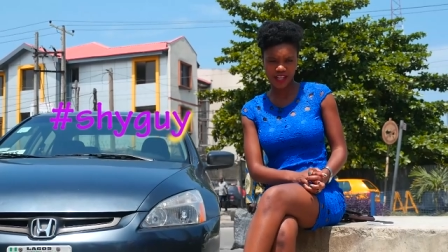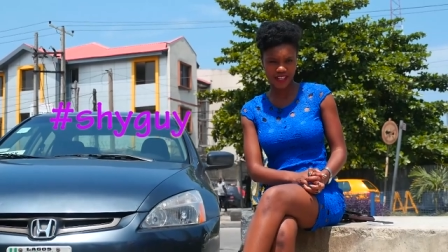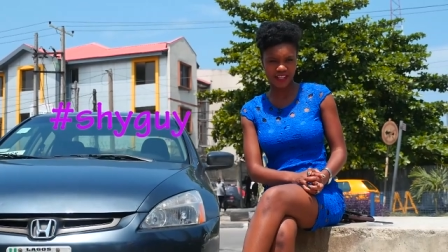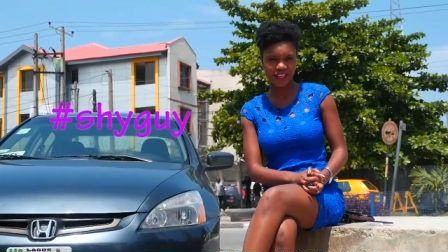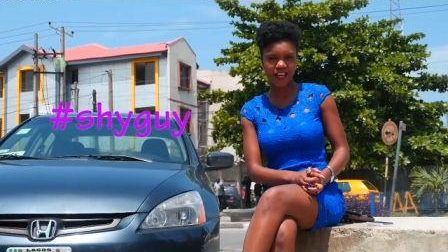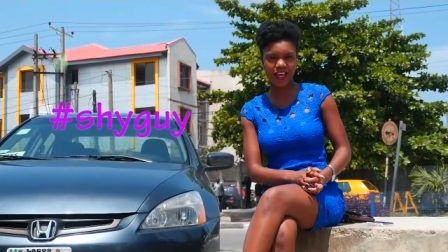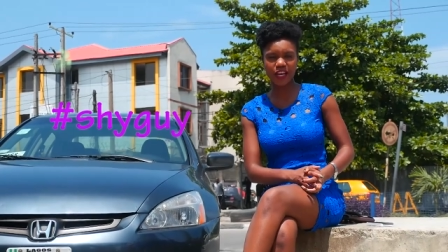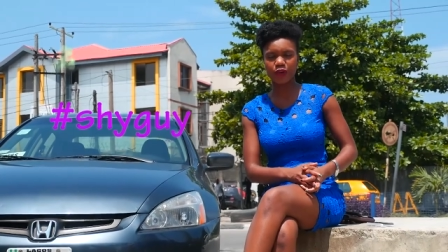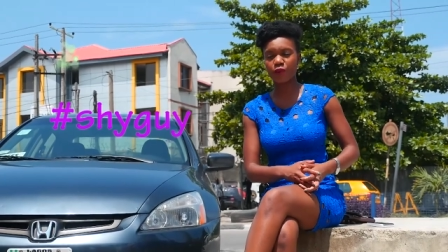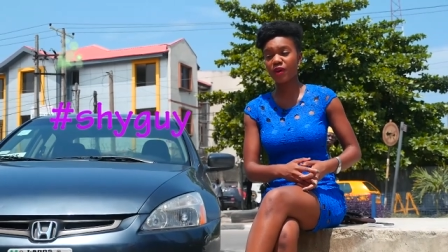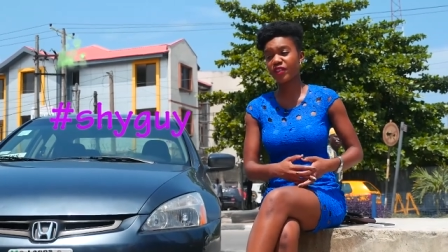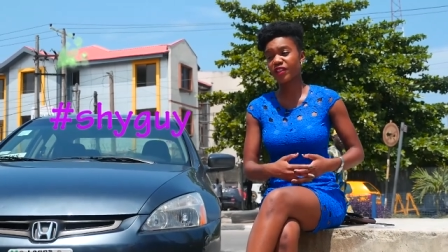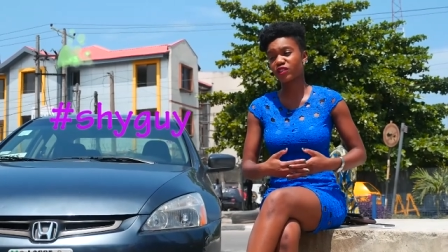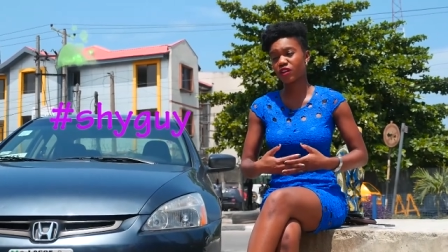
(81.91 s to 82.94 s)
kind of guy or
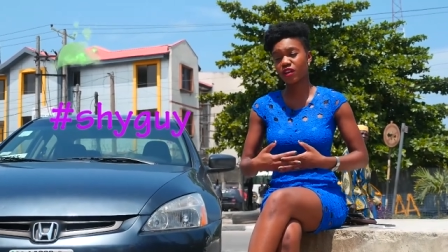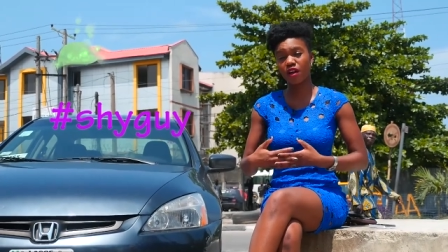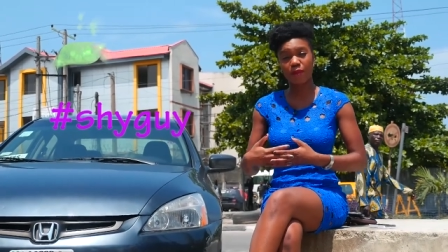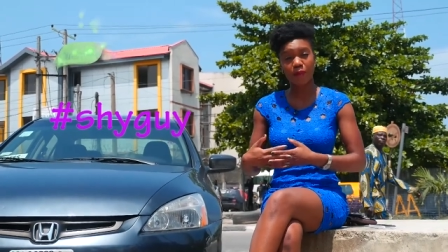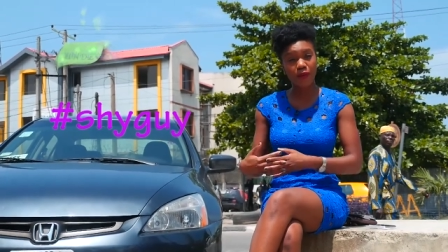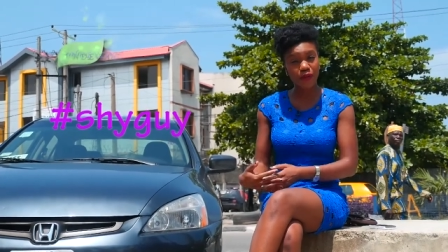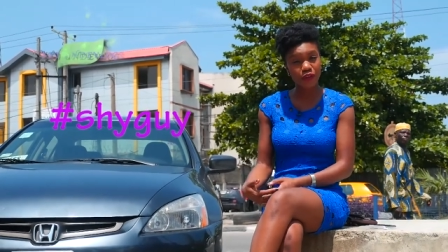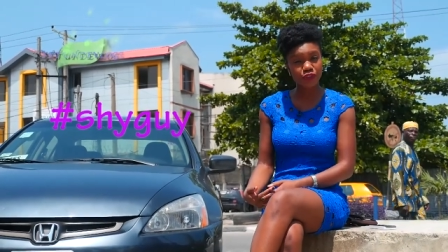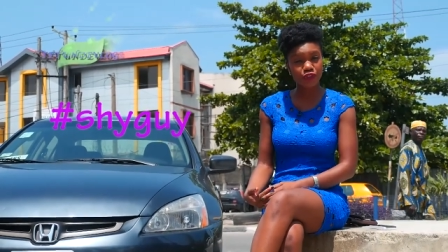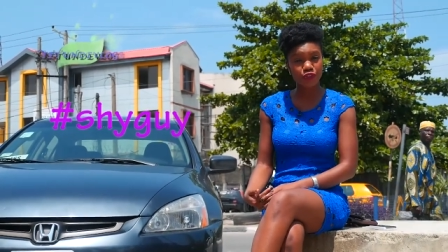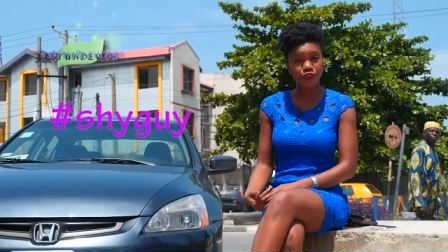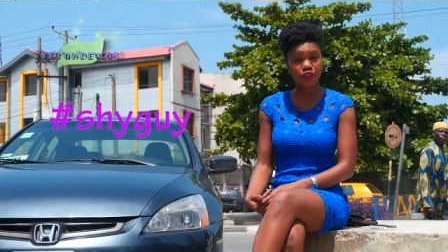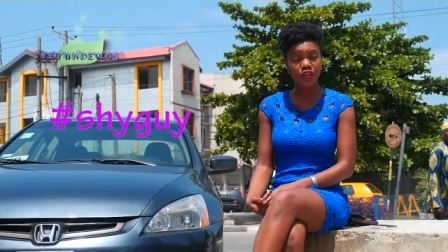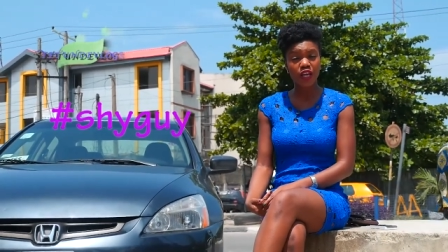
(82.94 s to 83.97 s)
whether to approach
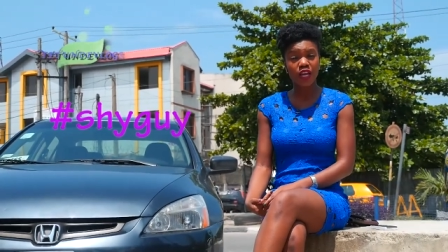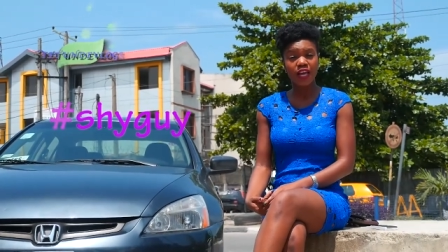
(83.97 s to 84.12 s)
you.